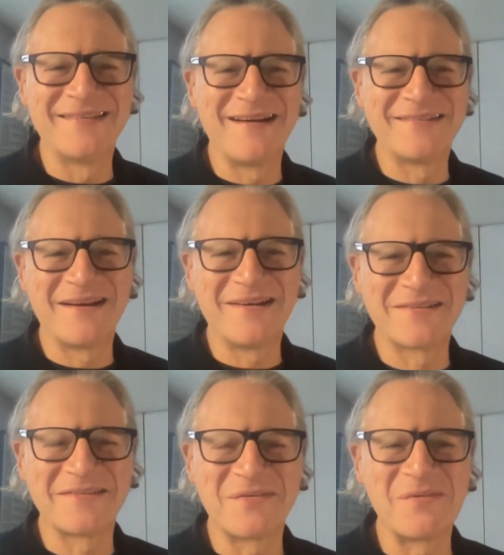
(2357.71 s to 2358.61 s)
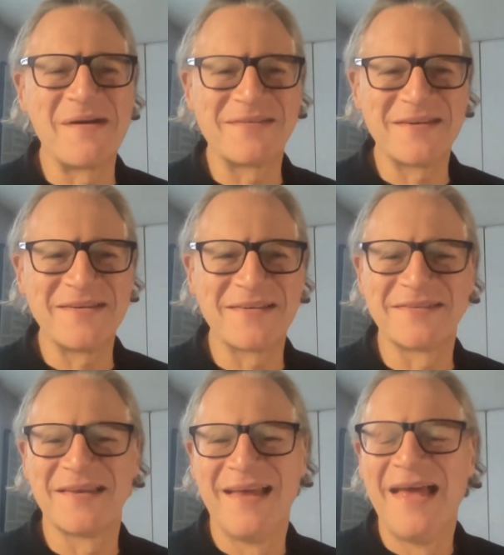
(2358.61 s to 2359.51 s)
Asking someone might say
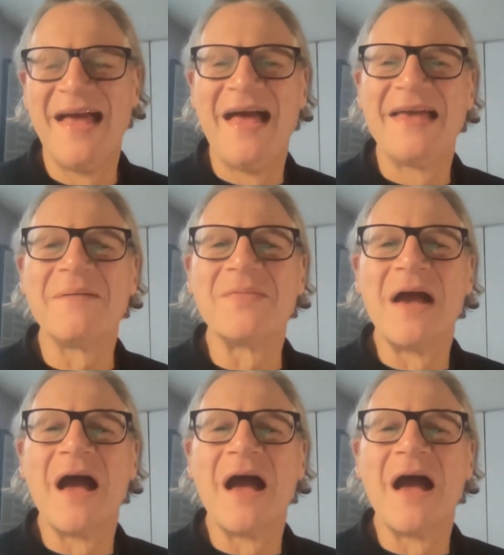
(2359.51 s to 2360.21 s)
yes. Yeah.